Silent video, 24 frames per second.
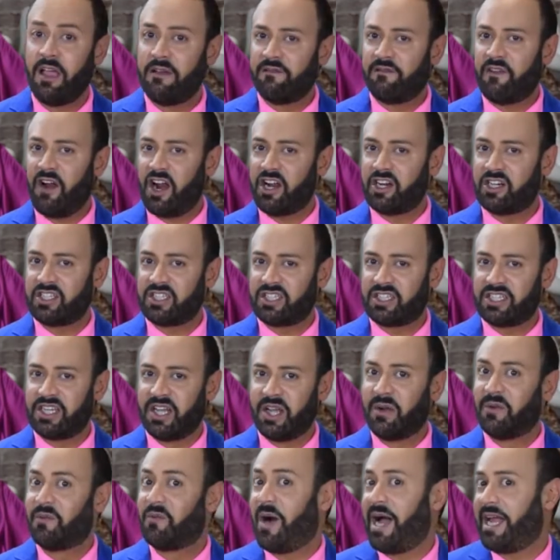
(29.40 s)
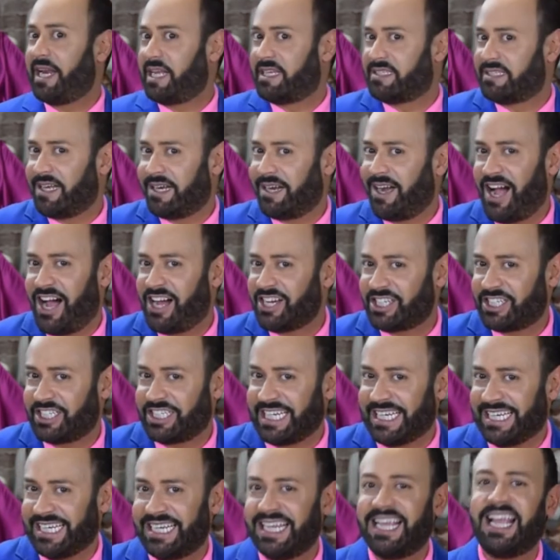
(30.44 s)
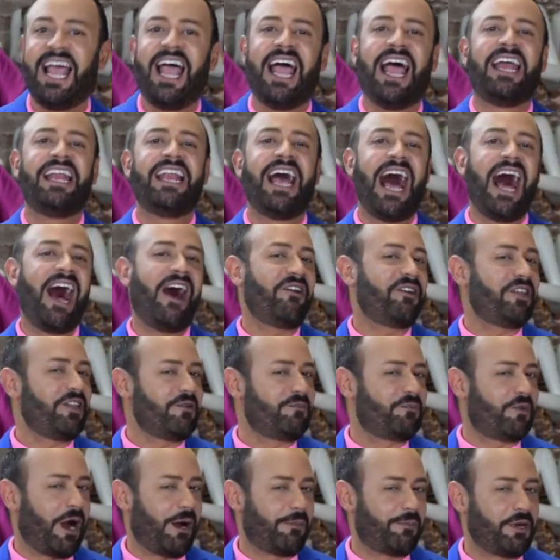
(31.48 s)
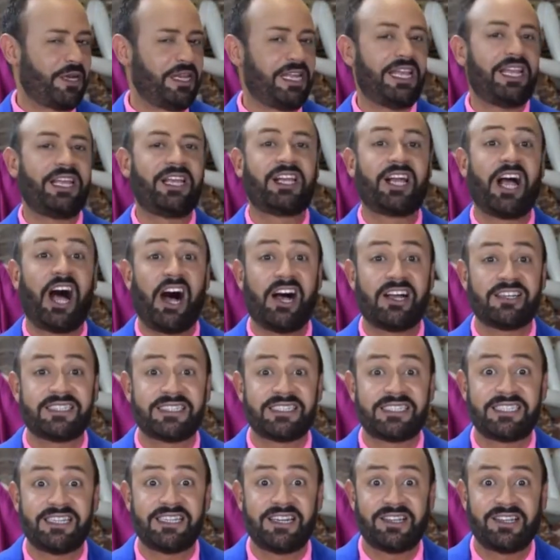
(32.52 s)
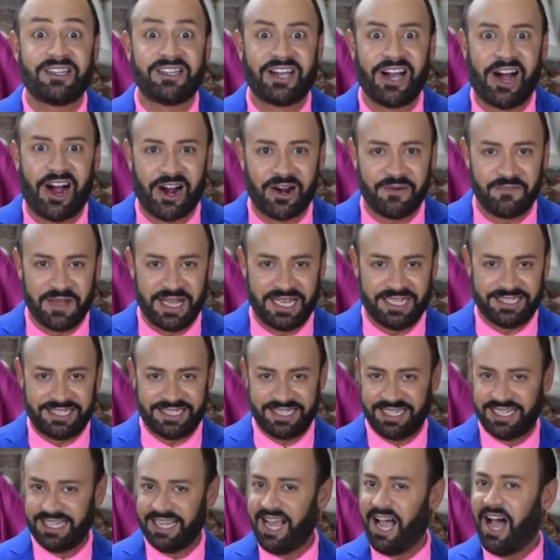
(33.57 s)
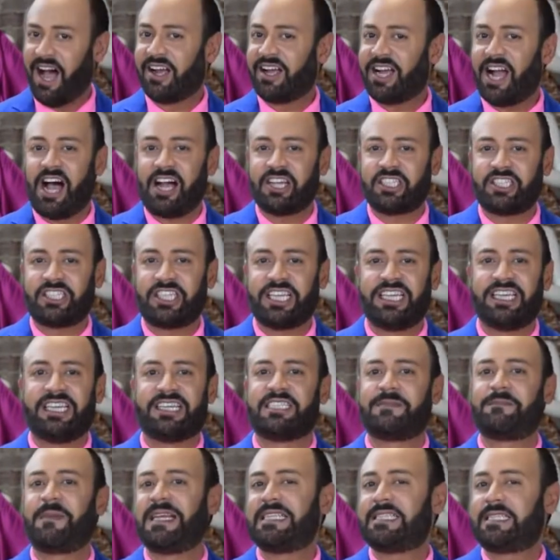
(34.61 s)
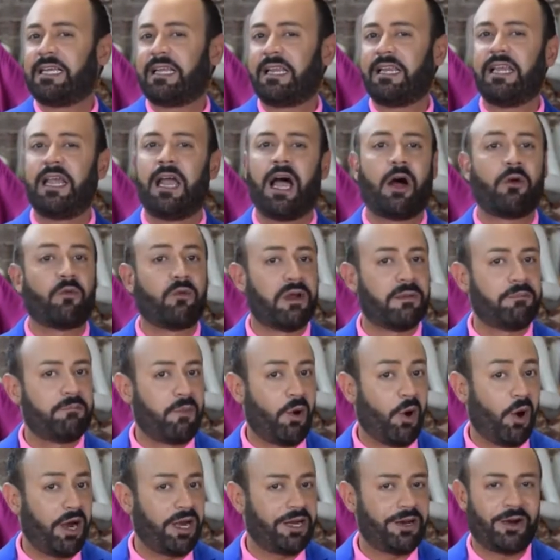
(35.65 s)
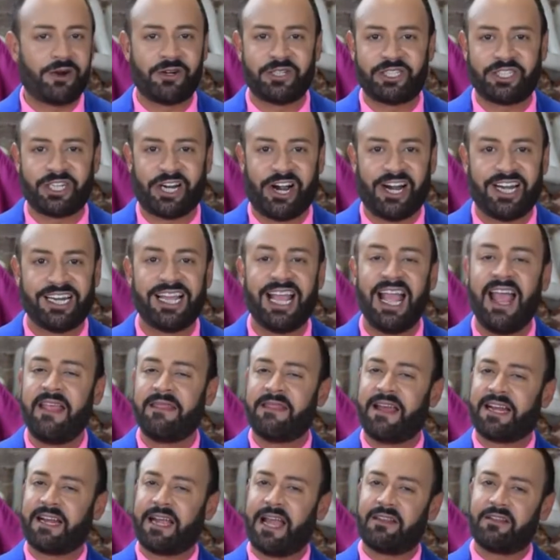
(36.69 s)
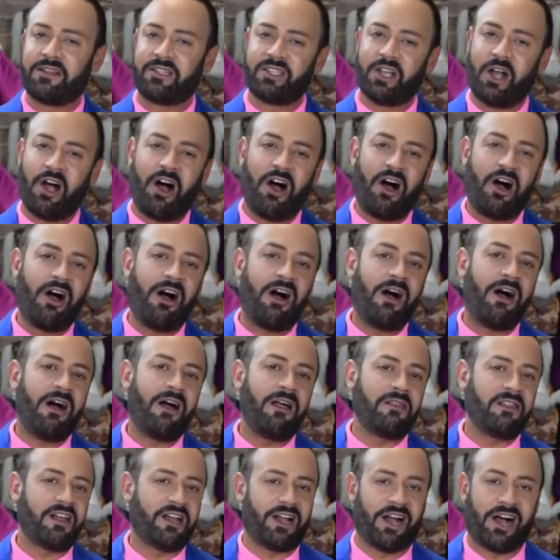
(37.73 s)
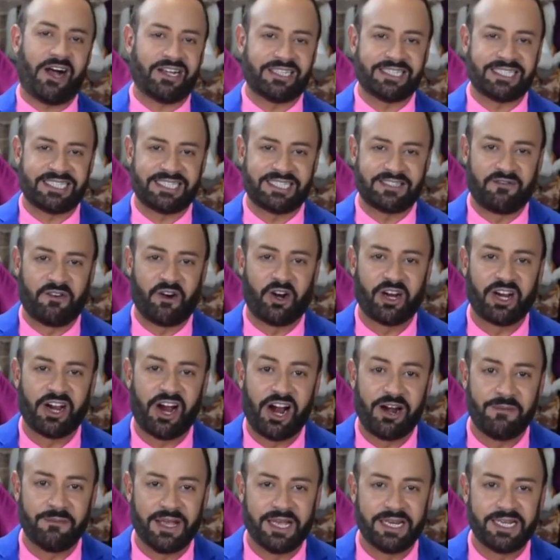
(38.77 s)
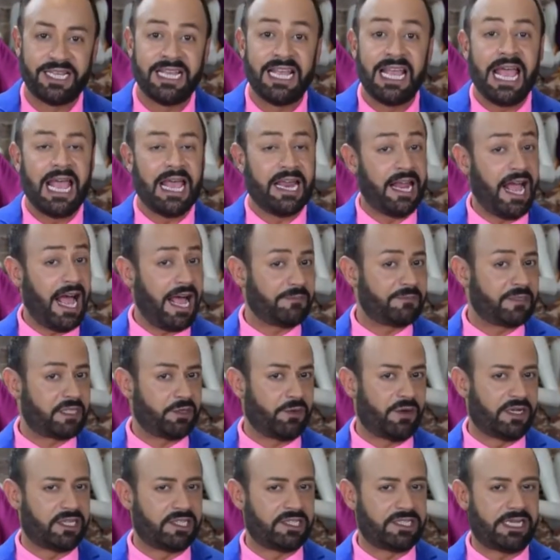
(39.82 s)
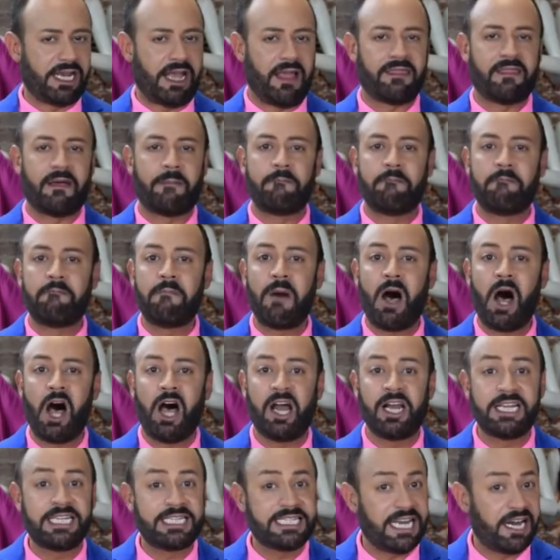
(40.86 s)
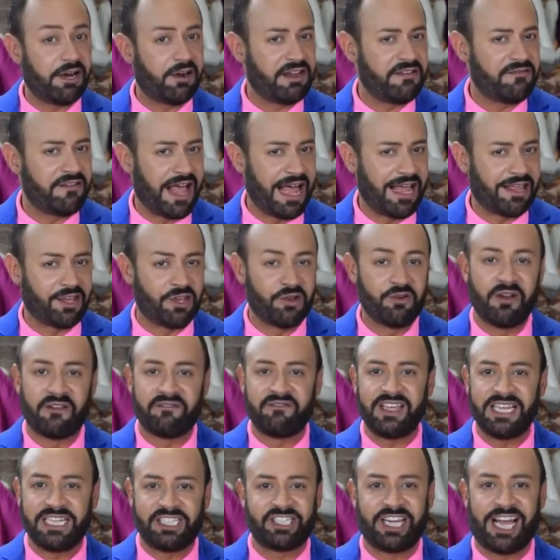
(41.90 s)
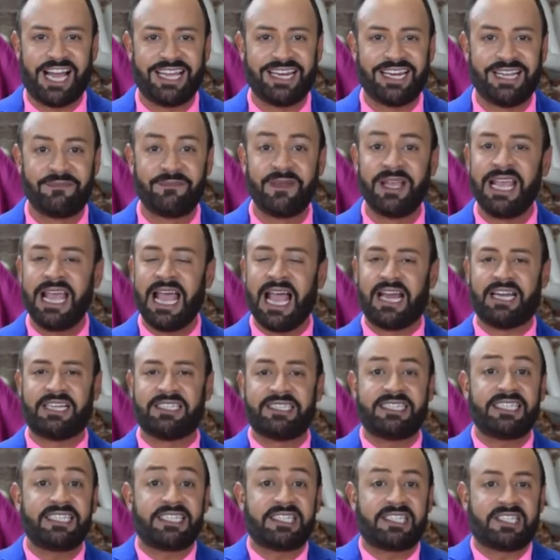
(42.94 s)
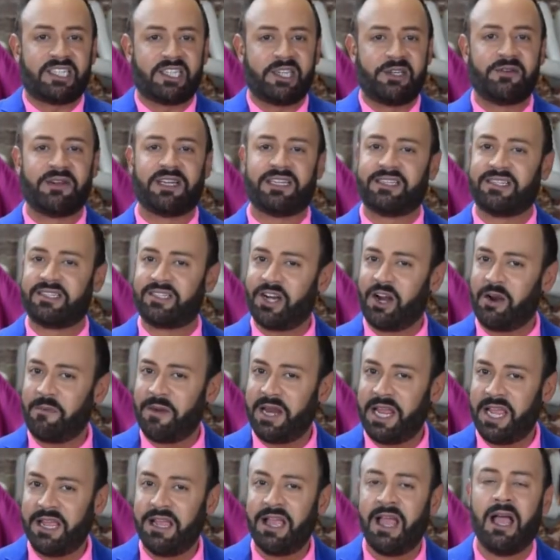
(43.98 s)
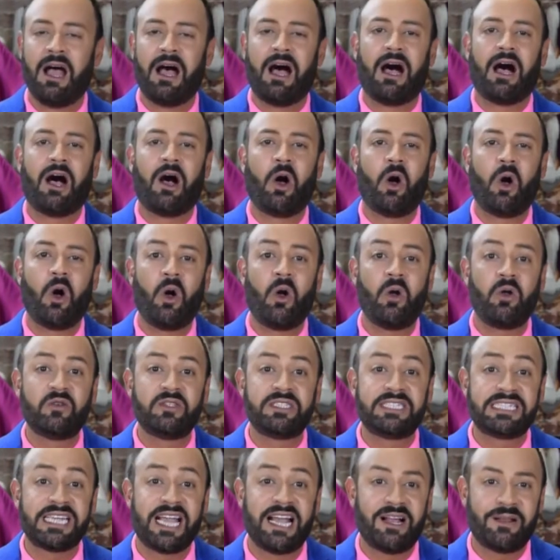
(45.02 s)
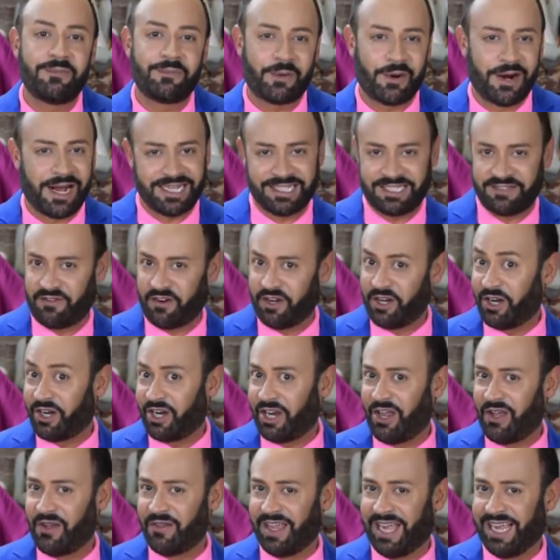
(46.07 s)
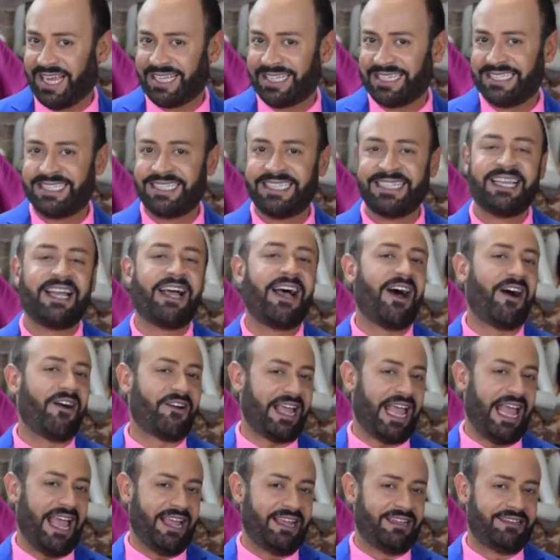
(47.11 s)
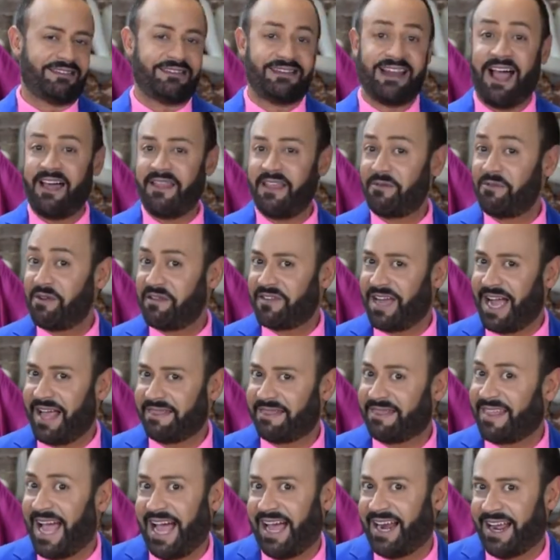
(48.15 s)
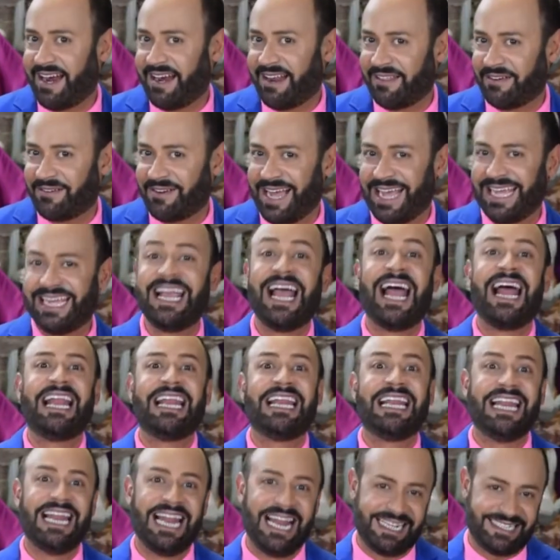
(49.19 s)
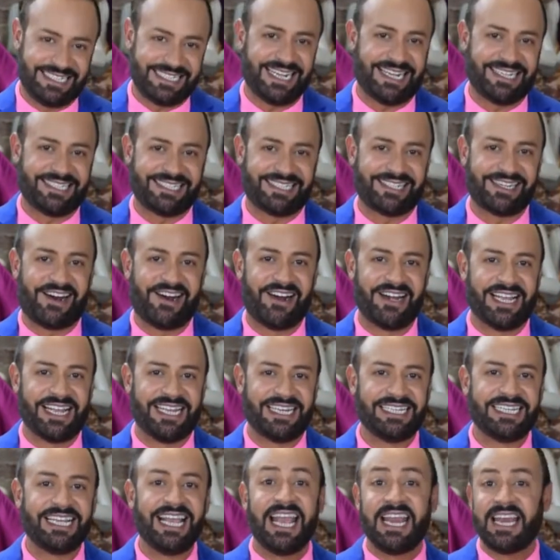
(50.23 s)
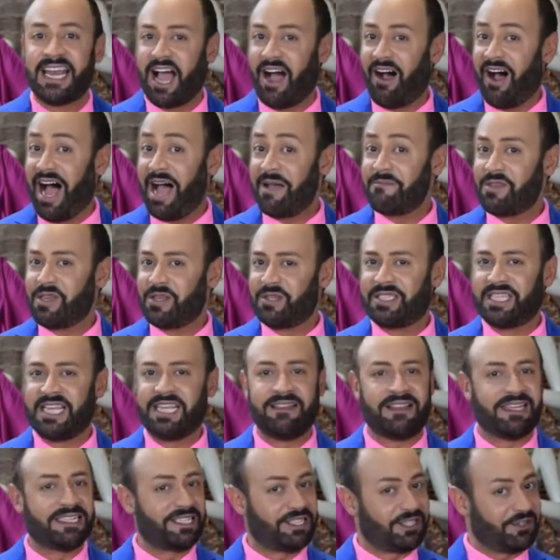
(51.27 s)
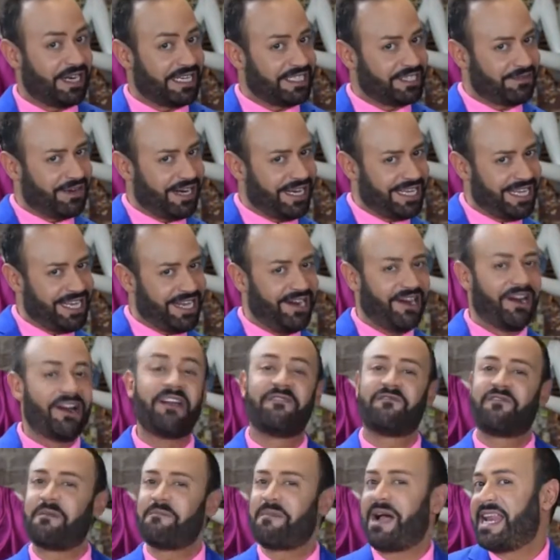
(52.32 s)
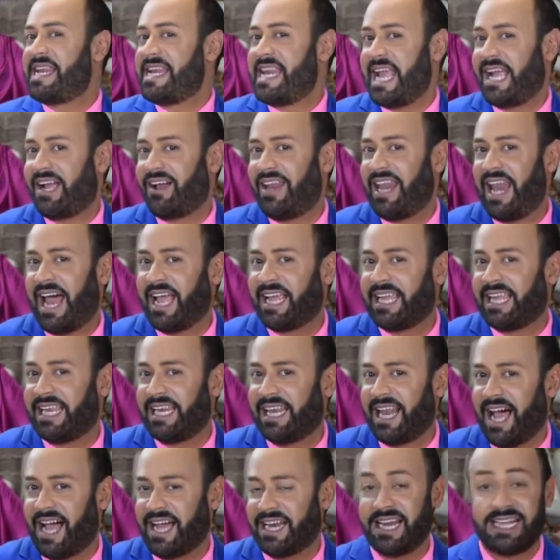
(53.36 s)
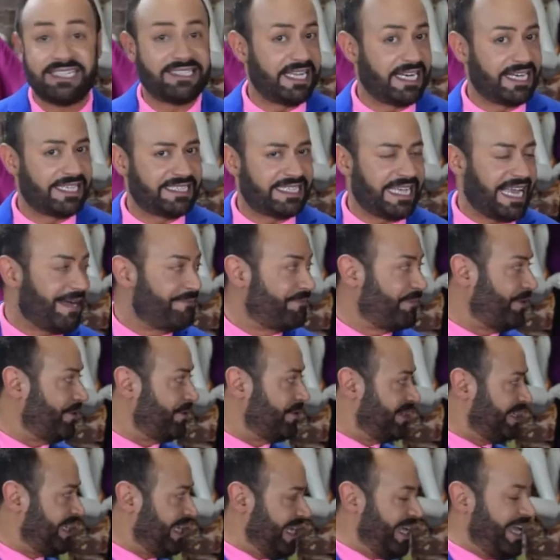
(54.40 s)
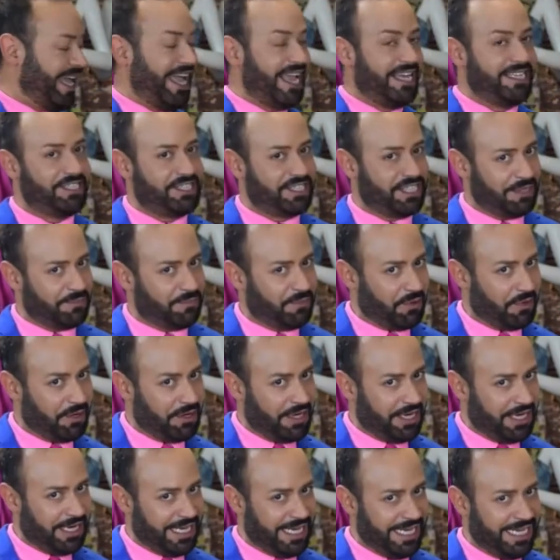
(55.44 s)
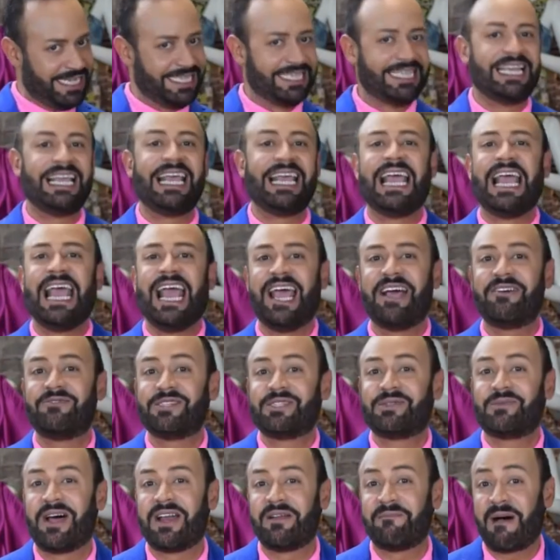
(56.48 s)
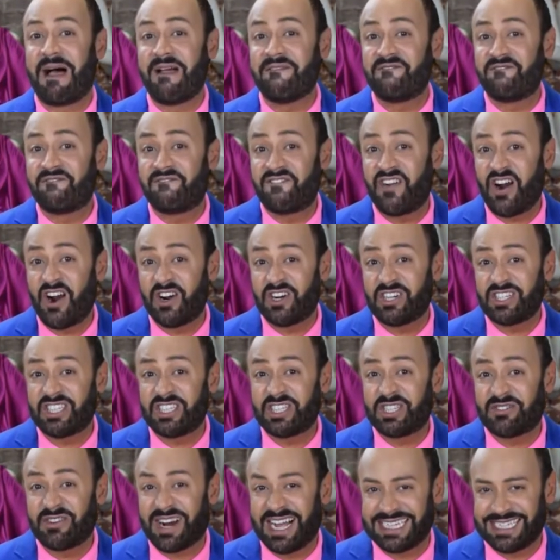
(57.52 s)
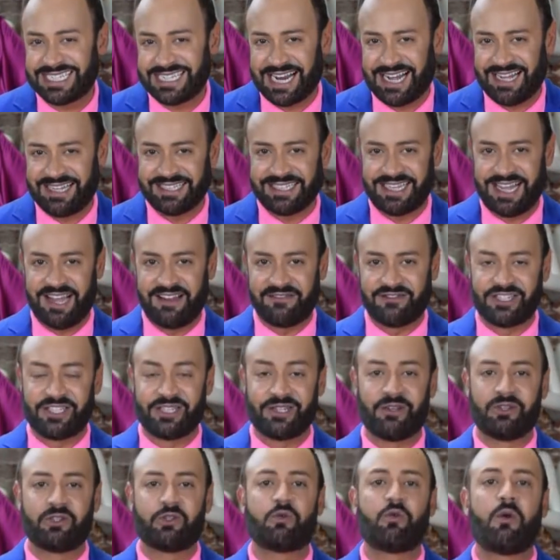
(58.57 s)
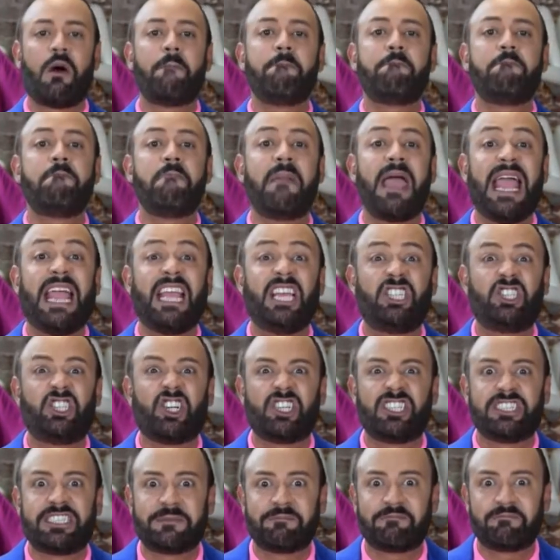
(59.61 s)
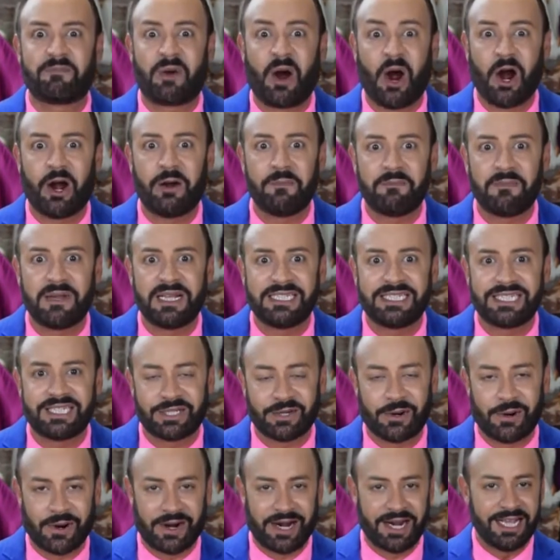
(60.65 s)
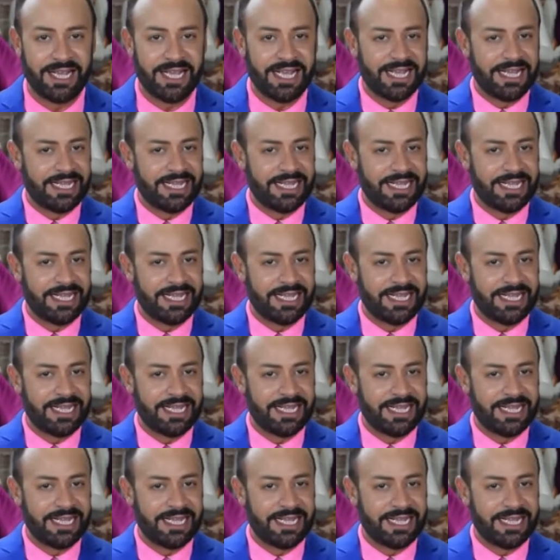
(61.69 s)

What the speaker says: First, what is a cost sheet and how do you properly cost a garment? A cost sheet is basically a report or chart that gathers all the costs for a garment. It helps you understand the monetary value of each item and assists you in determining a wholesale price for your clothing. Okay, now that we've got that out of the way, let's get started. Now I'm using this dress right here from my Nicolike line as an example. Ain't she pretty? It was one of my first dress styles I ever sold to a major department store.